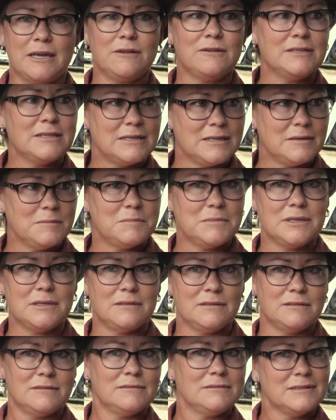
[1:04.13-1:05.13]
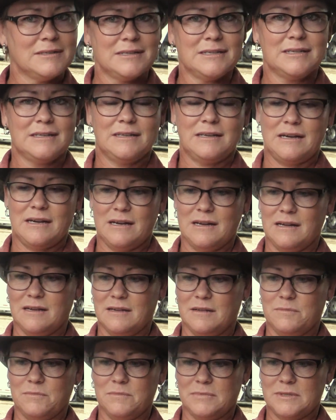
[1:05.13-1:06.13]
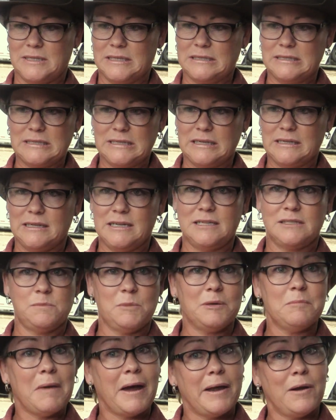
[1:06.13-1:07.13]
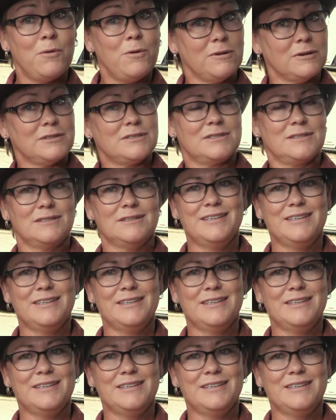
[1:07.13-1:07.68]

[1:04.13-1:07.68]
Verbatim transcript: gelded him, and um, since then he's been my horse.